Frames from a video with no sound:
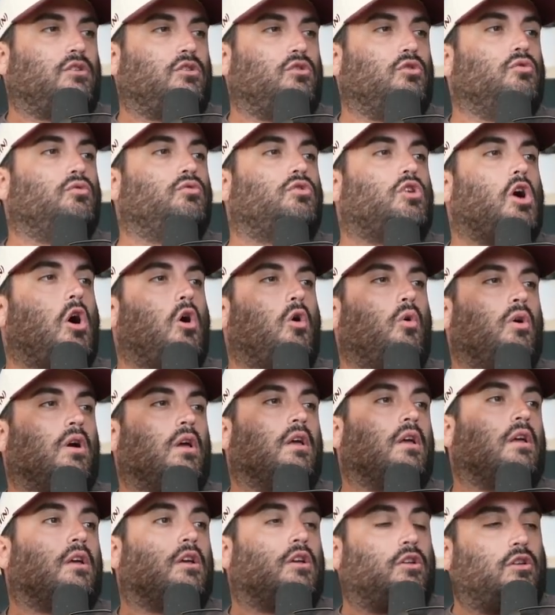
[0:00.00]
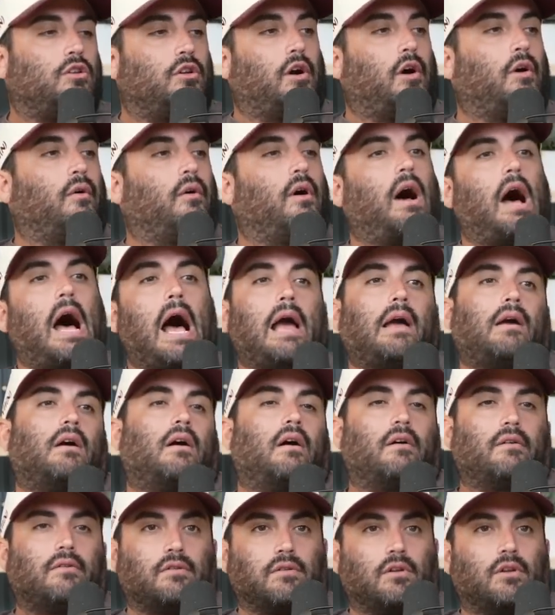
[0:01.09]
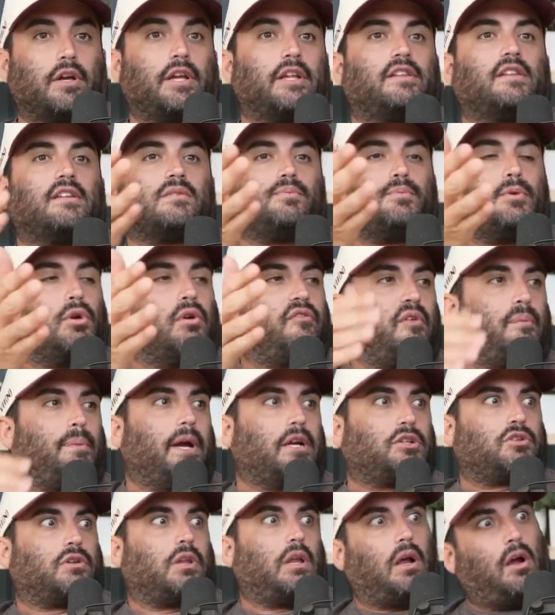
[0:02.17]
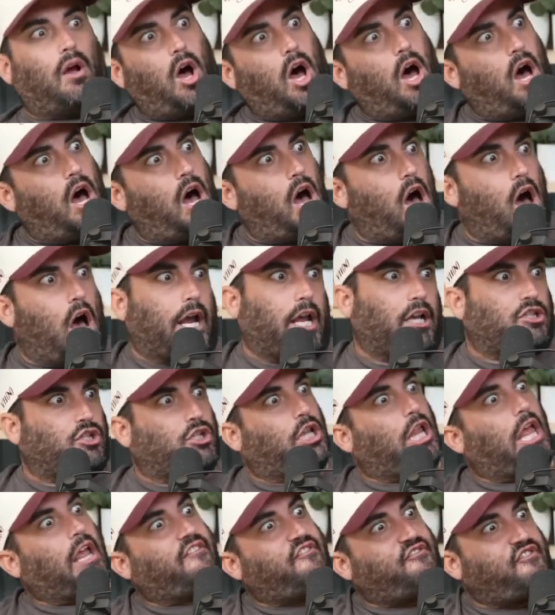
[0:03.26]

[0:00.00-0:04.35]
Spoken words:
You go, I look at this beautiful picture. Like, oh, I guess you like